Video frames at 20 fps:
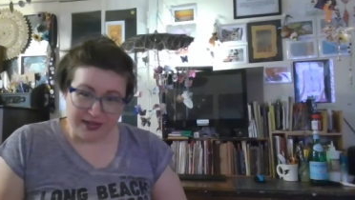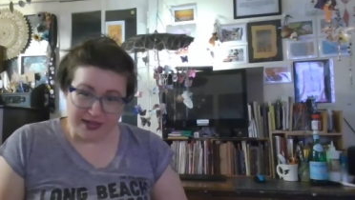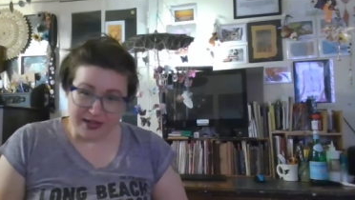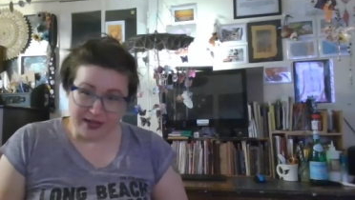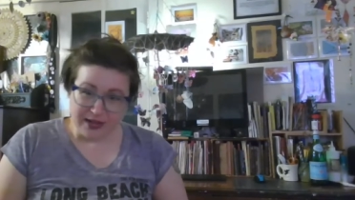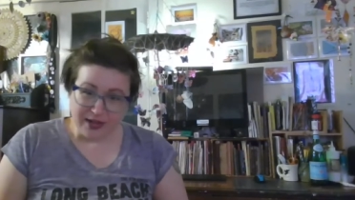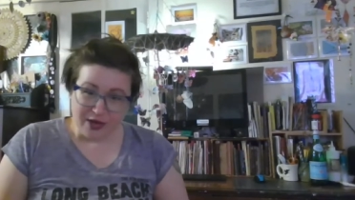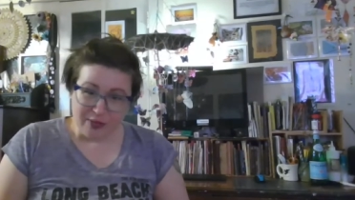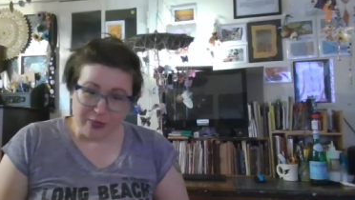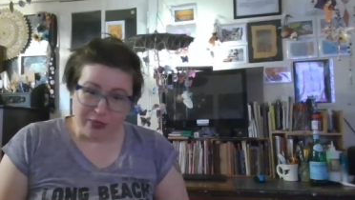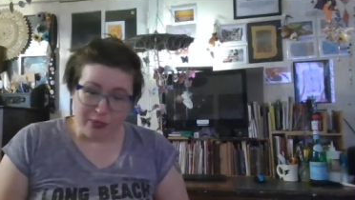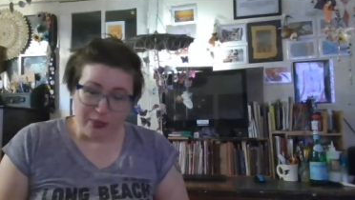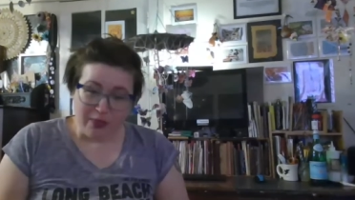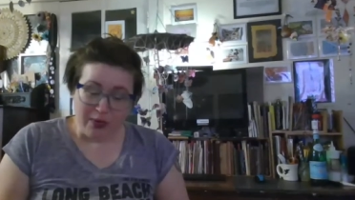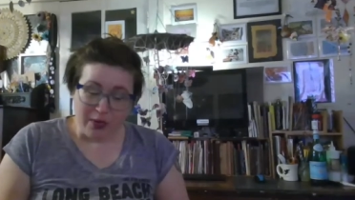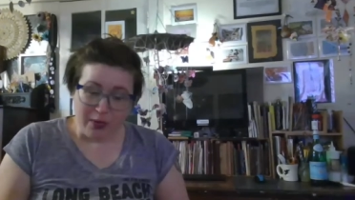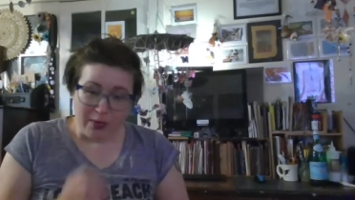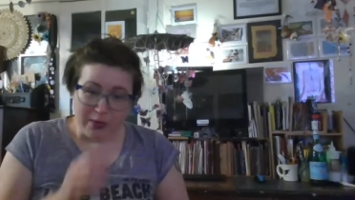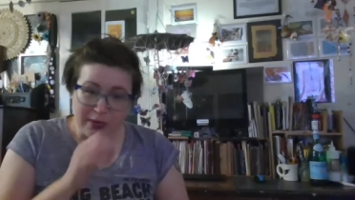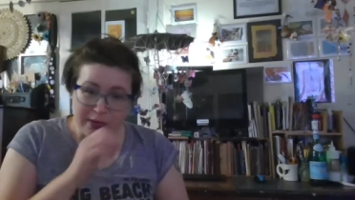a couple
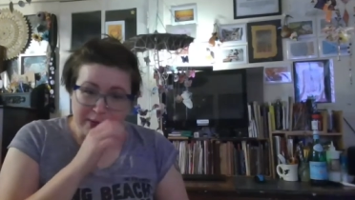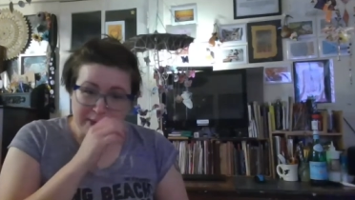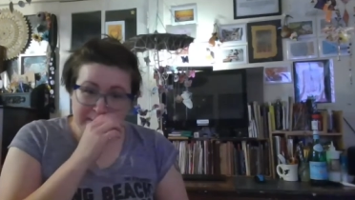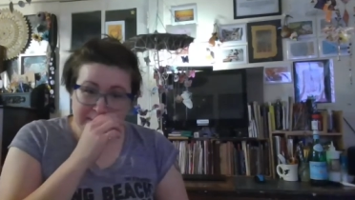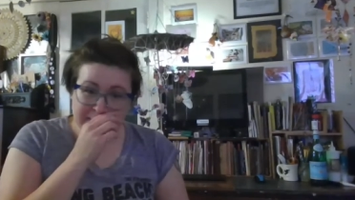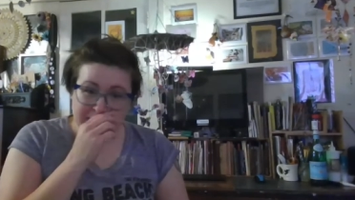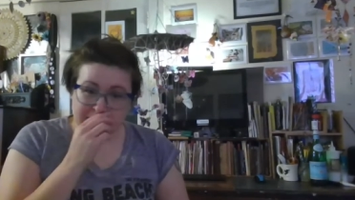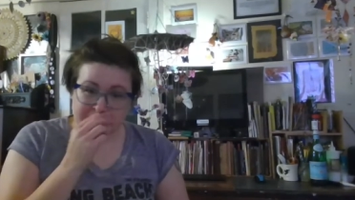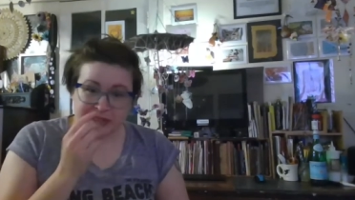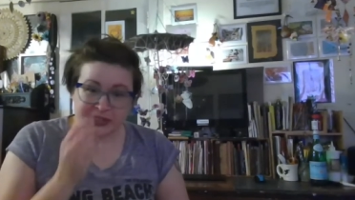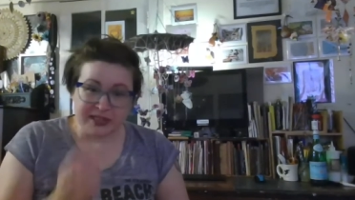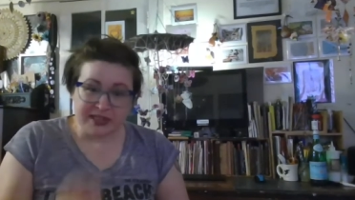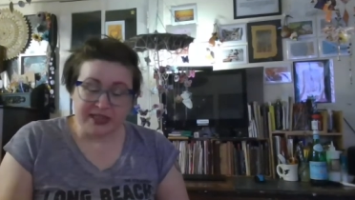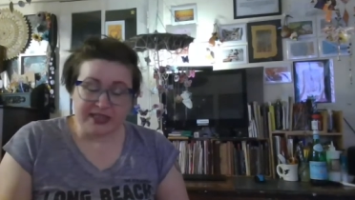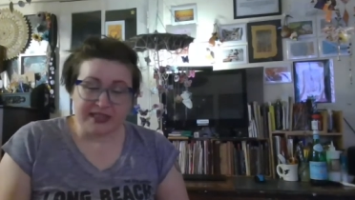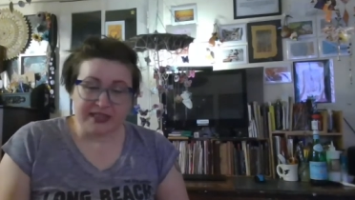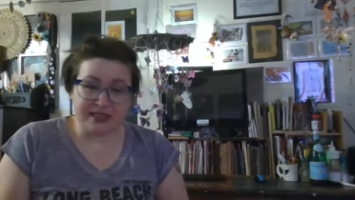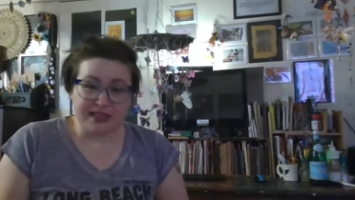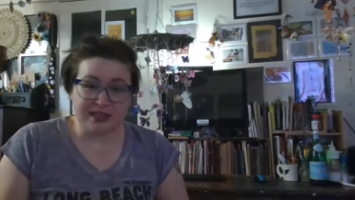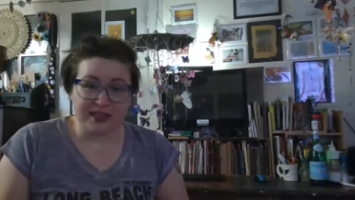poems to
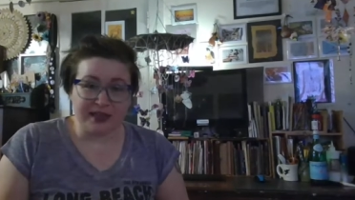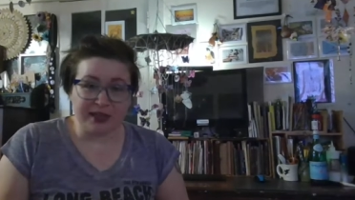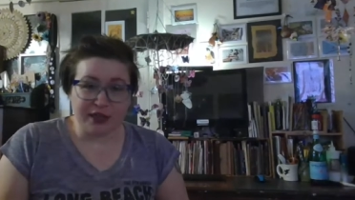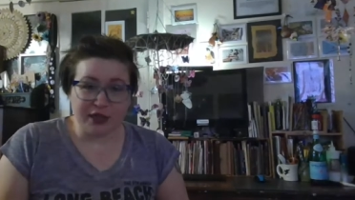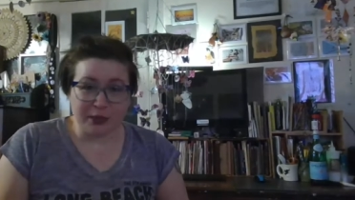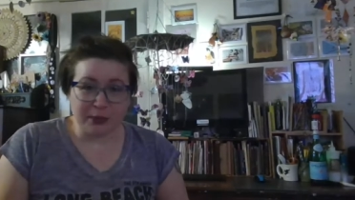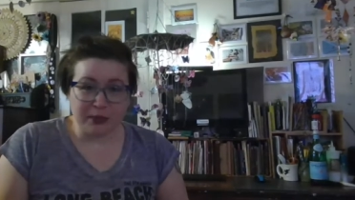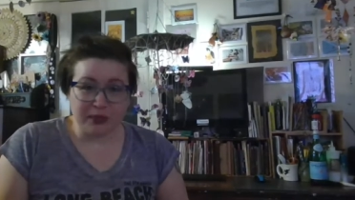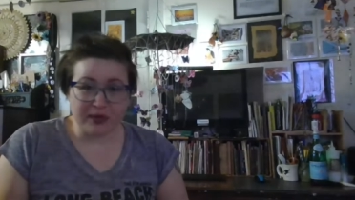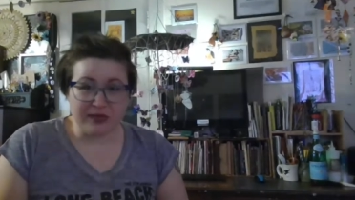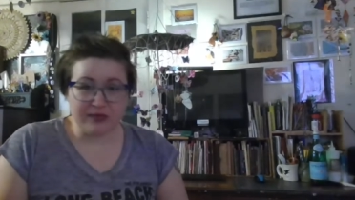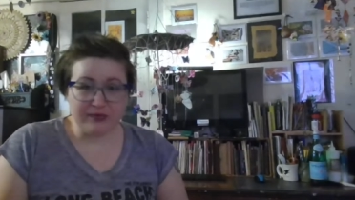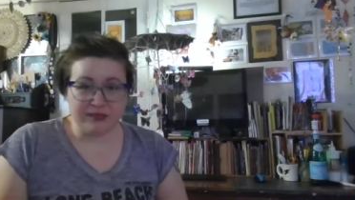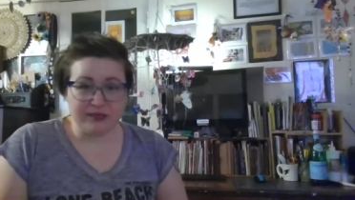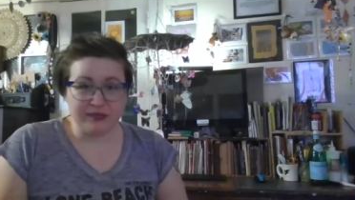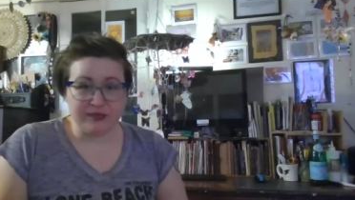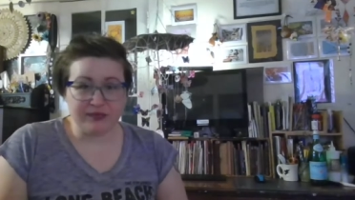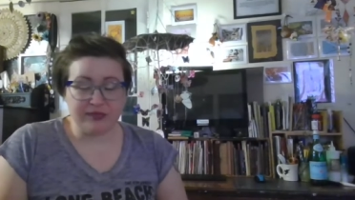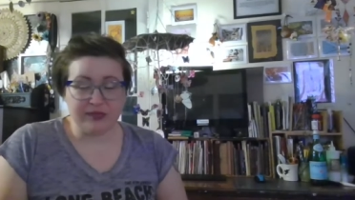this theme of